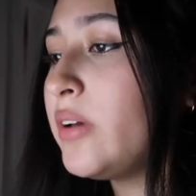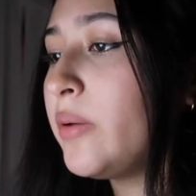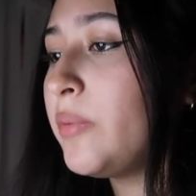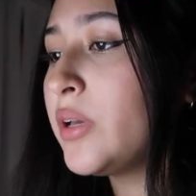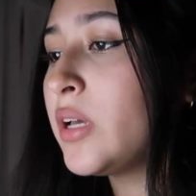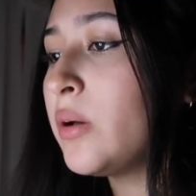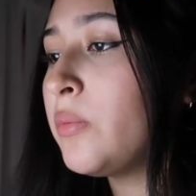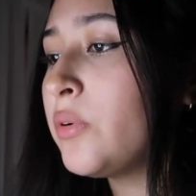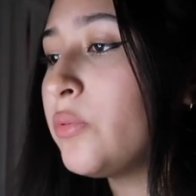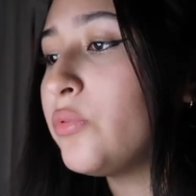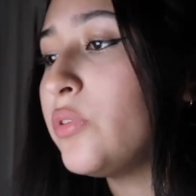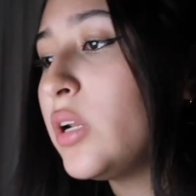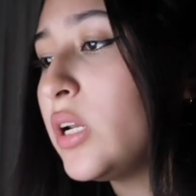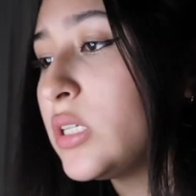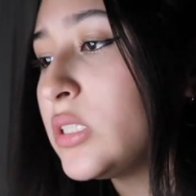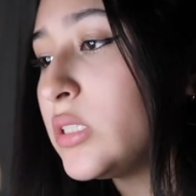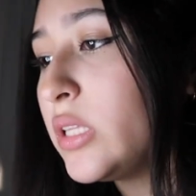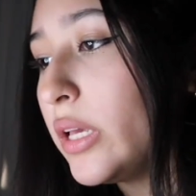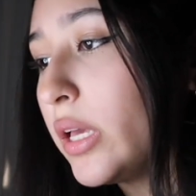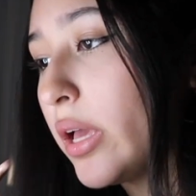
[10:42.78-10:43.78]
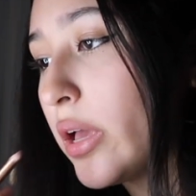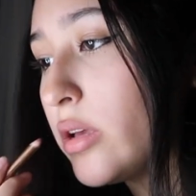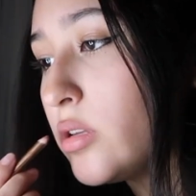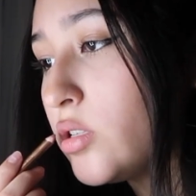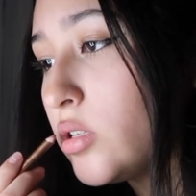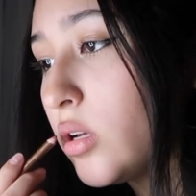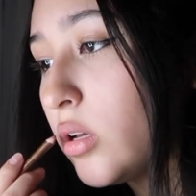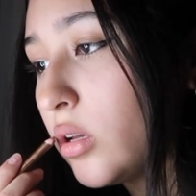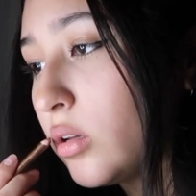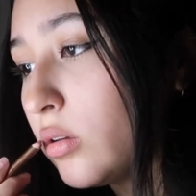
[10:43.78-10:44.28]
I become a real estate
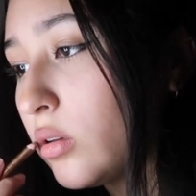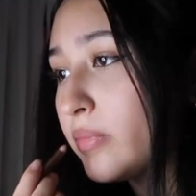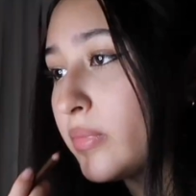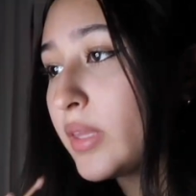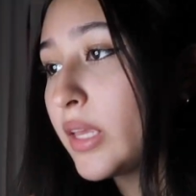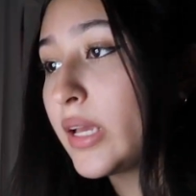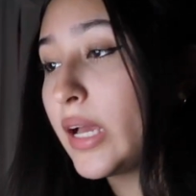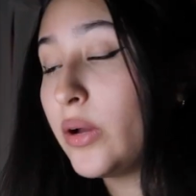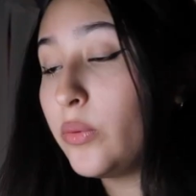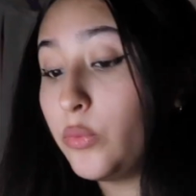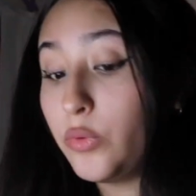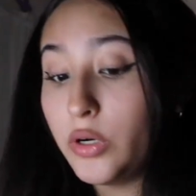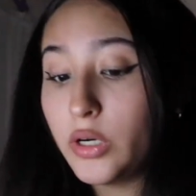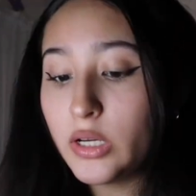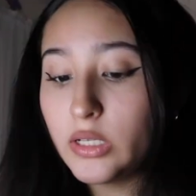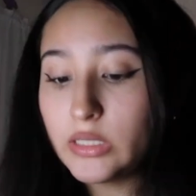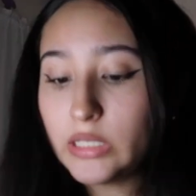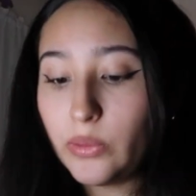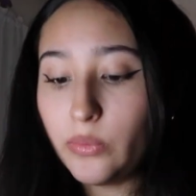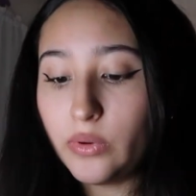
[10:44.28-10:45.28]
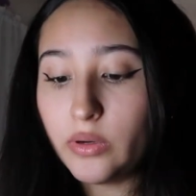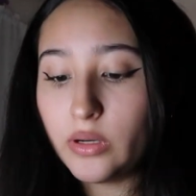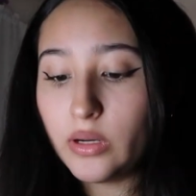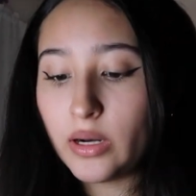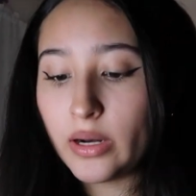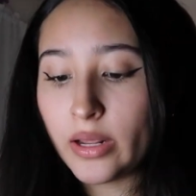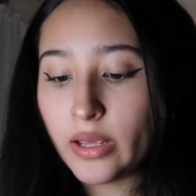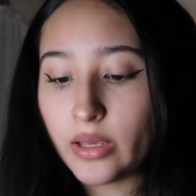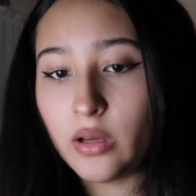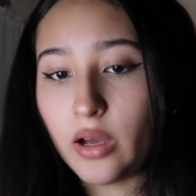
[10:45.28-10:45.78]
agent. Like I would, cause I
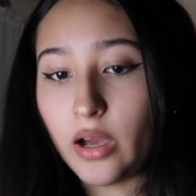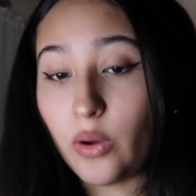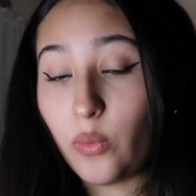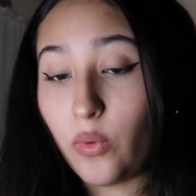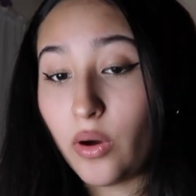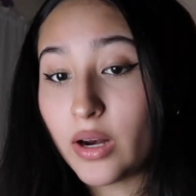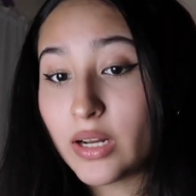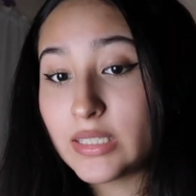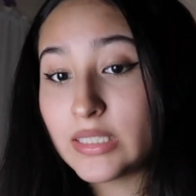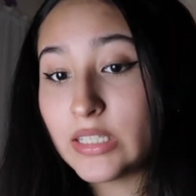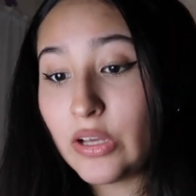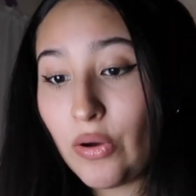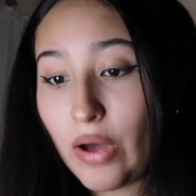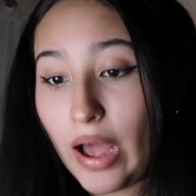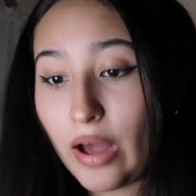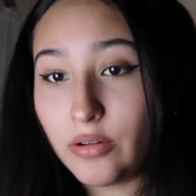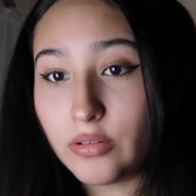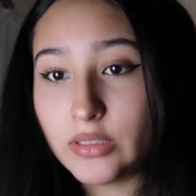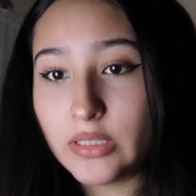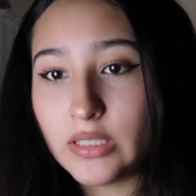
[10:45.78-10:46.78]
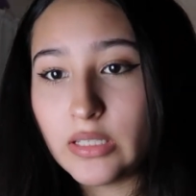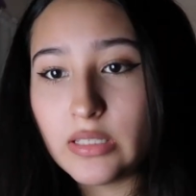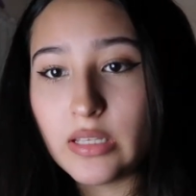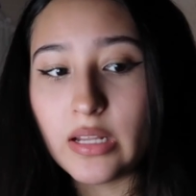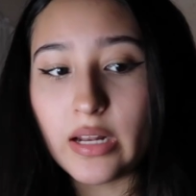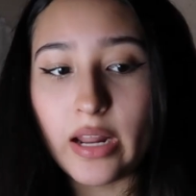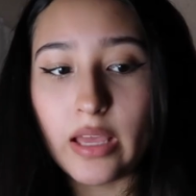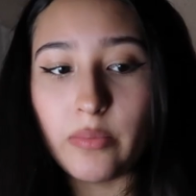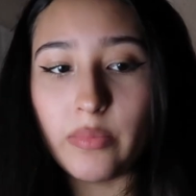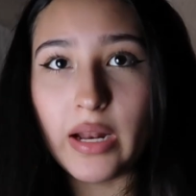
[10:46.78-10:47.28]
wanna sell houses
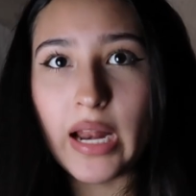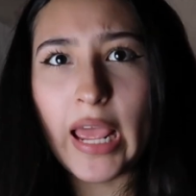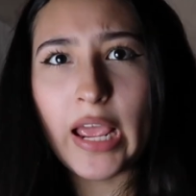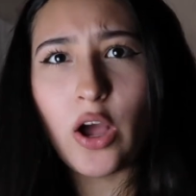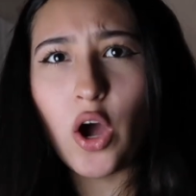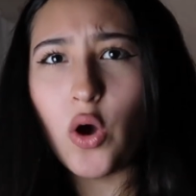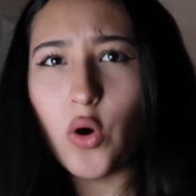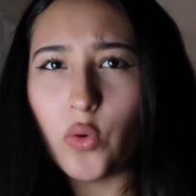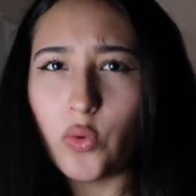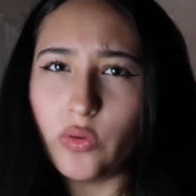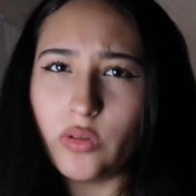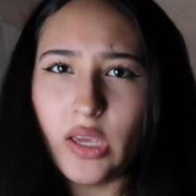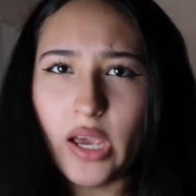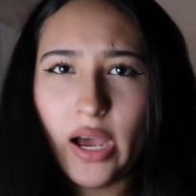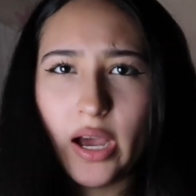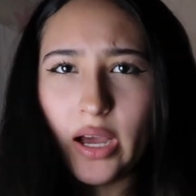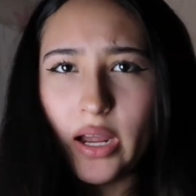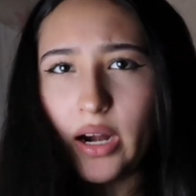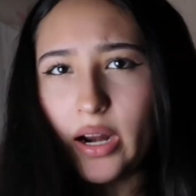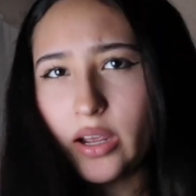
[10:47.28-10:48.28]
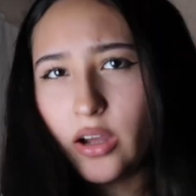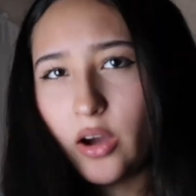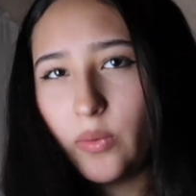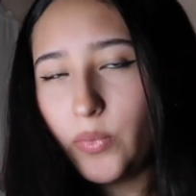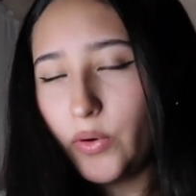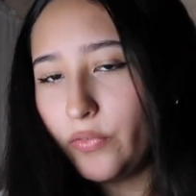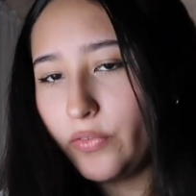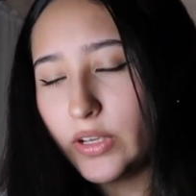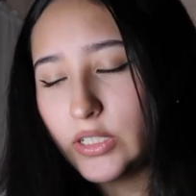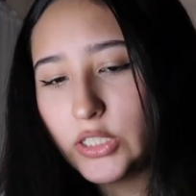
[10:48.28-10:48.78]
and like be like, oh yeah, like all
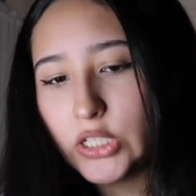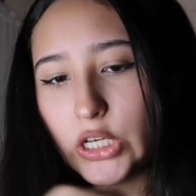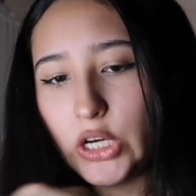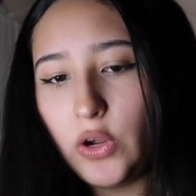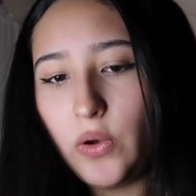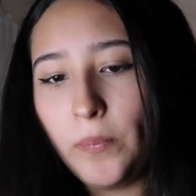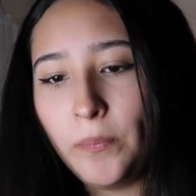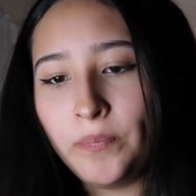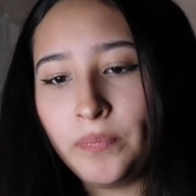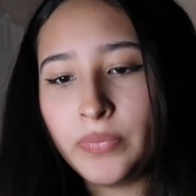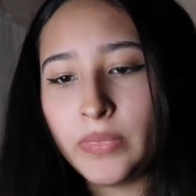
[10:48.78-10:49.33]
professional.